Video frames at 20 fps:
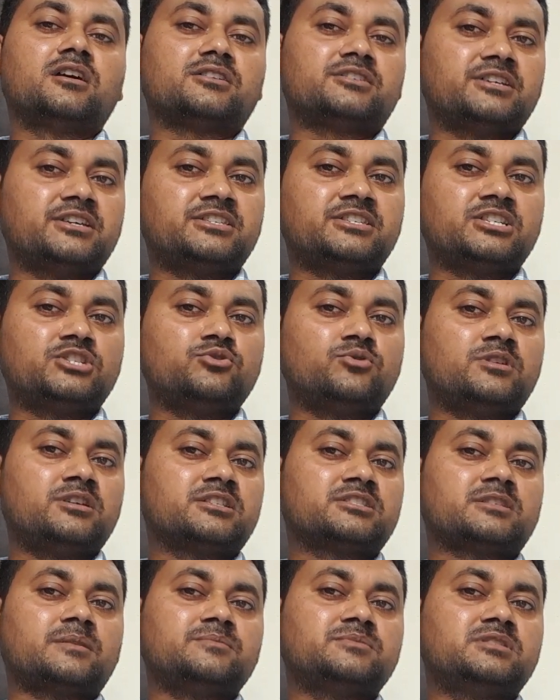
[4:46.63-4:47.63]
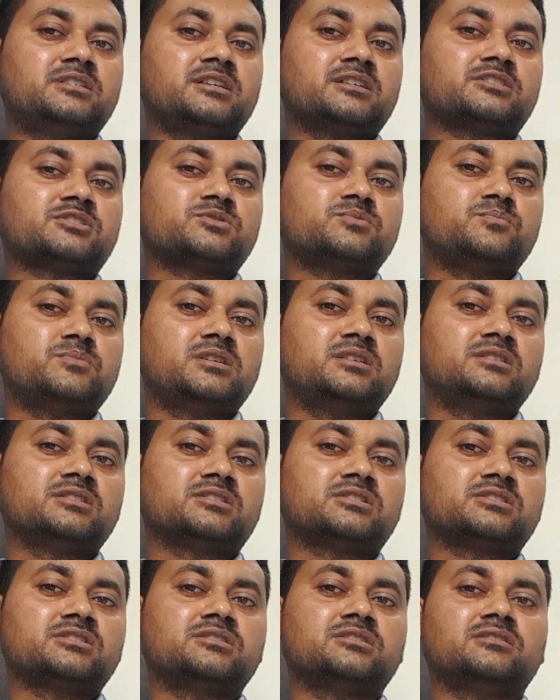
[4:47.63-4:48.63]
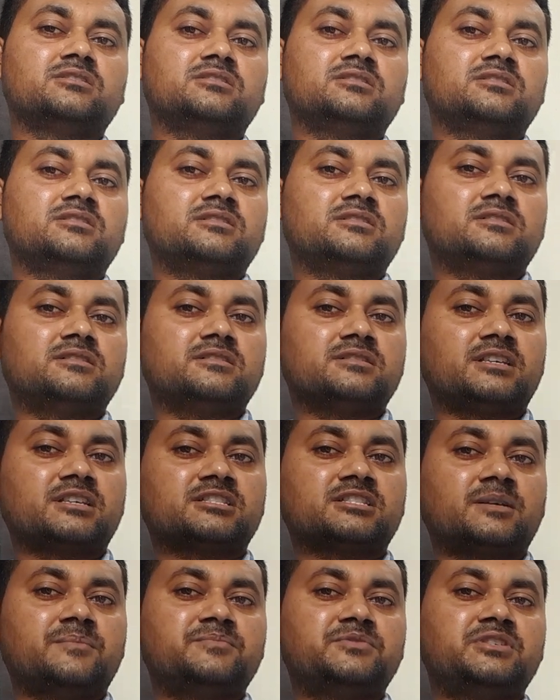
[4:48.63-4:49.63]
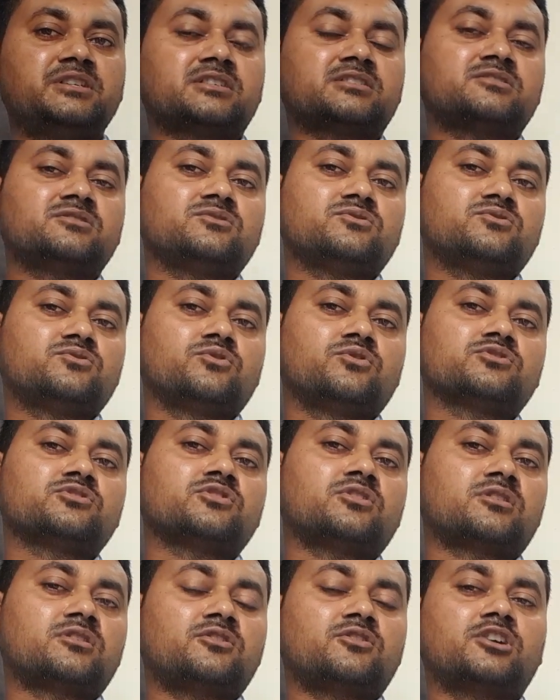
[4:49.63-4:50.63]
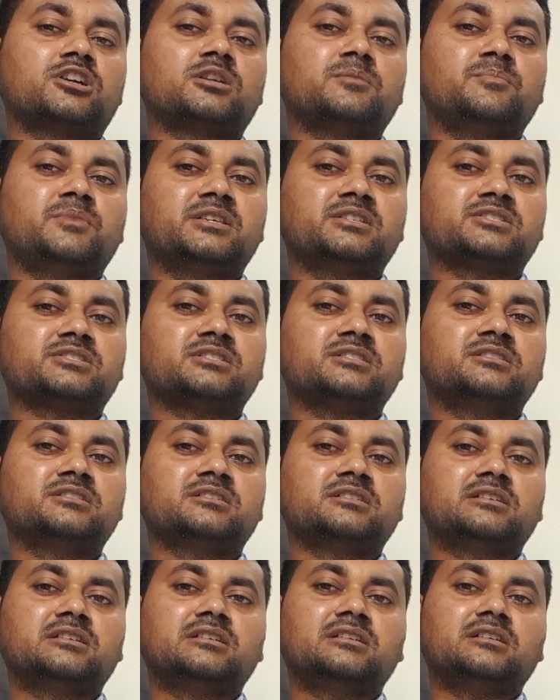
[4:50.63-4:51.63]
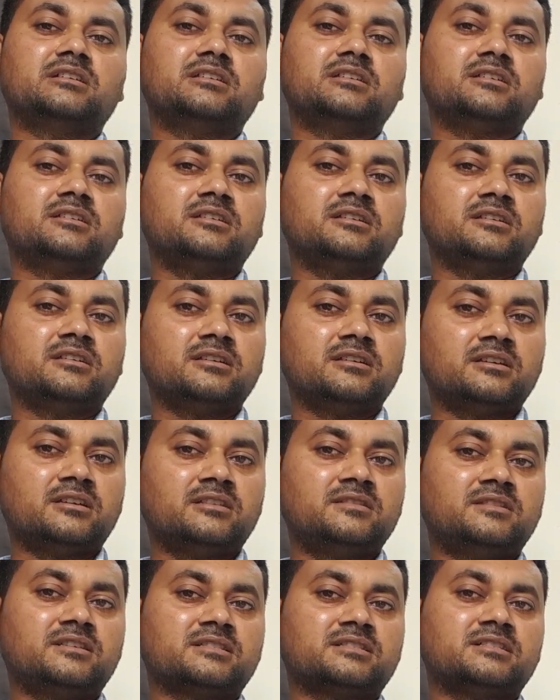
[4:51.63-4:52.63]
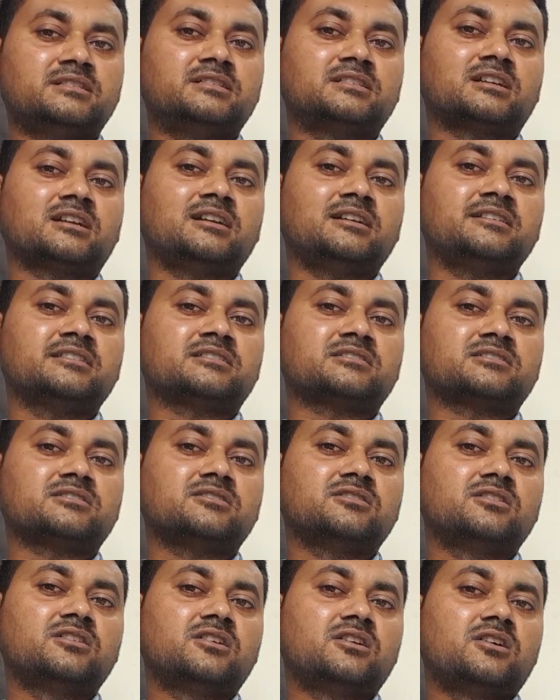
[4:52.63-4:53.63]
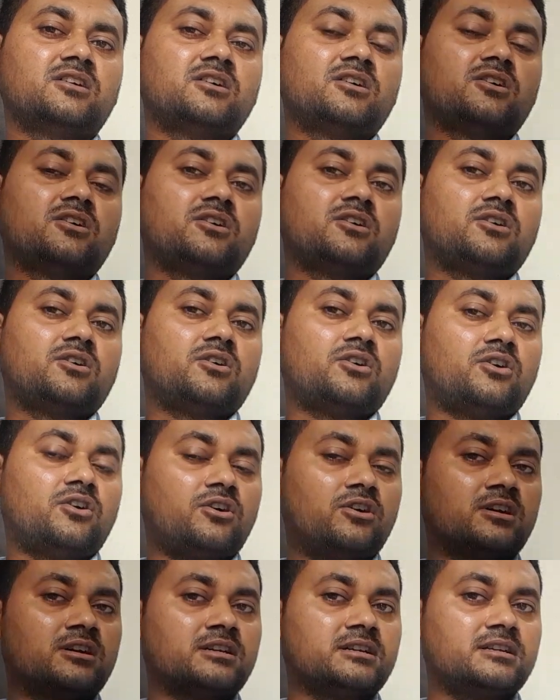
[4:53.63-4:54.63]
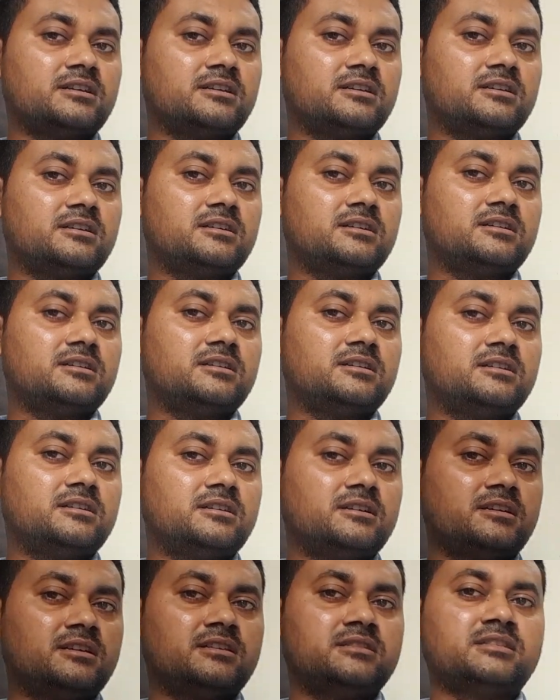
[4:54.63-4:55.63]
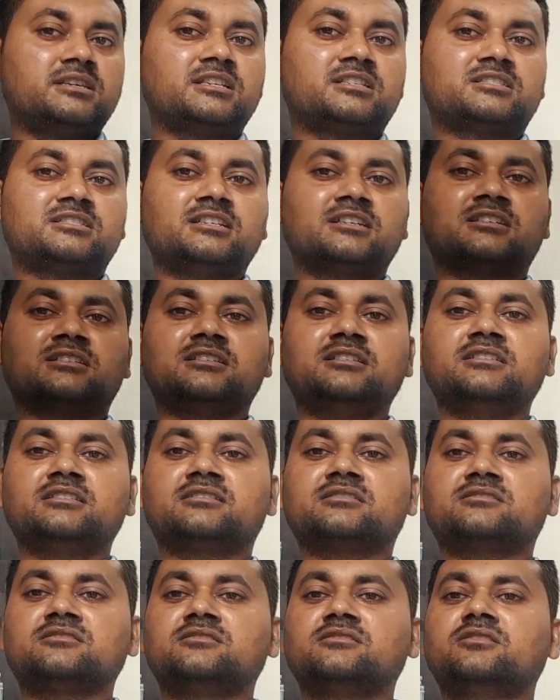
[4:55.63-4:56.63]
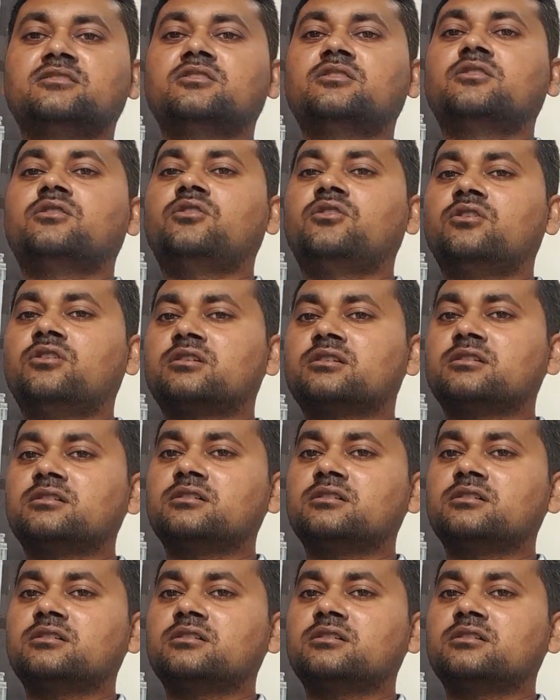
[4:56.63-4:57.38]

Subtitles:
Residuary subjects means the subjects those are not mentioned in the central list or in the state list or